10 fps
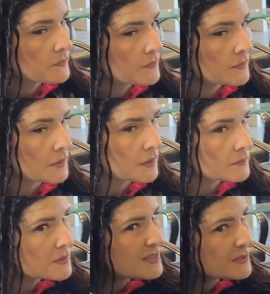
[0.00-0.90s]
Okay,
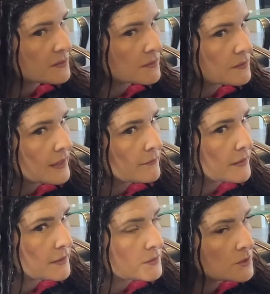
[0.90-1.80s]
this looks a little light
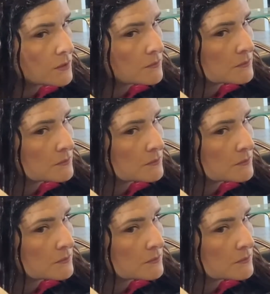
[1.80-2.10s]
right here too.